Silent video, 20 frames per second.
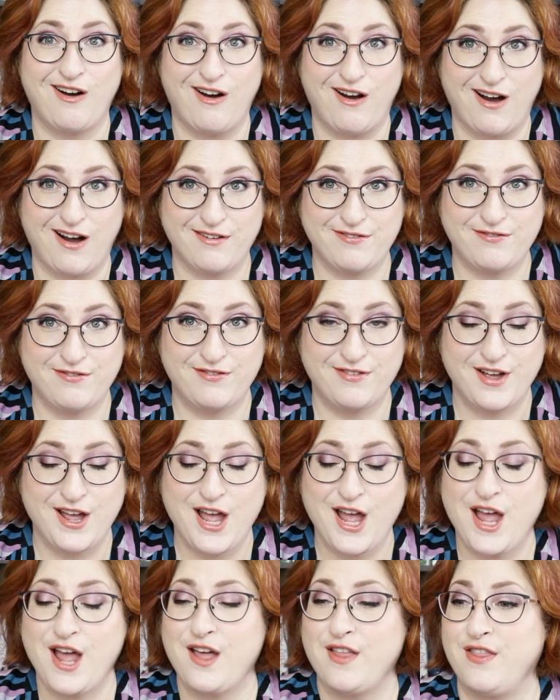off.
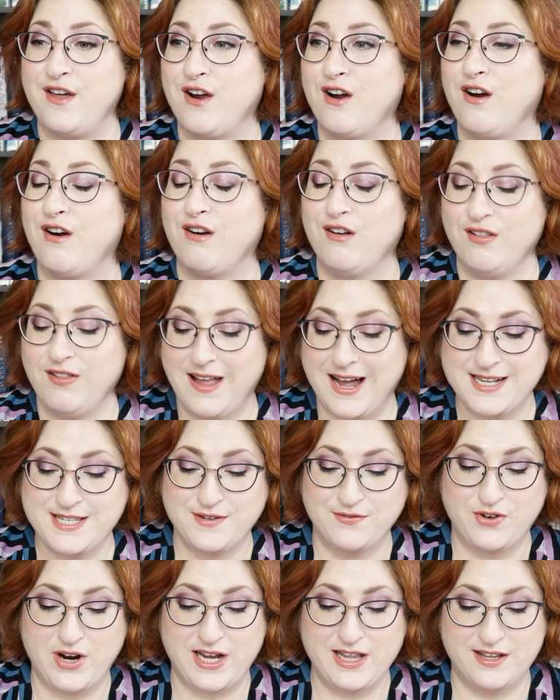There are lots
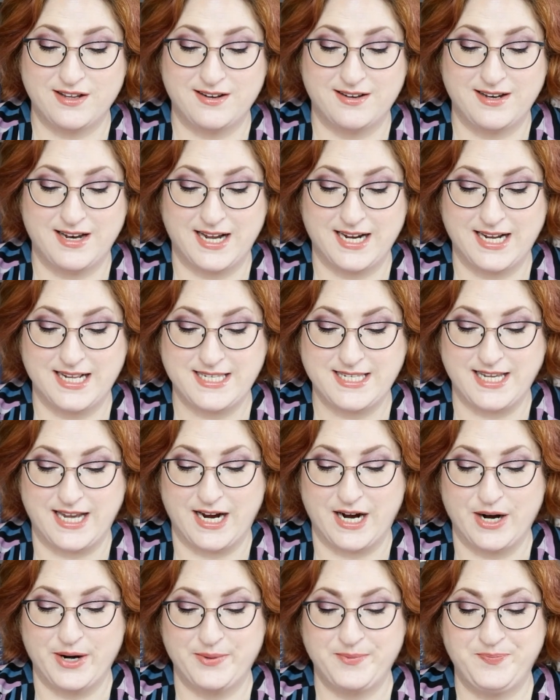of great little nuggets
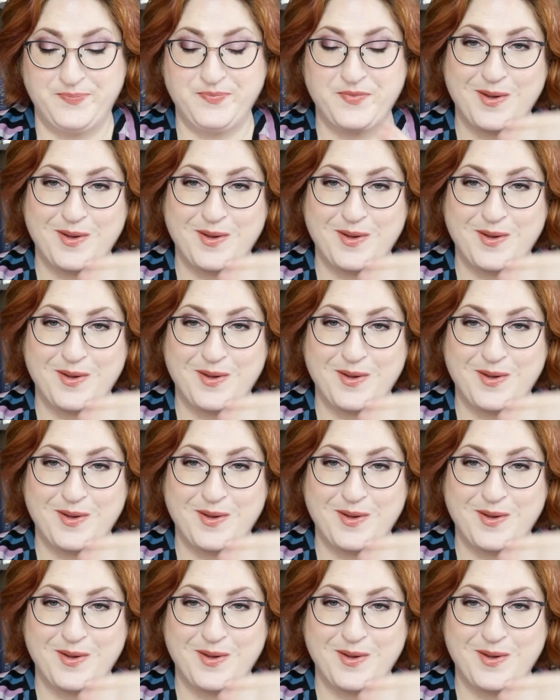here.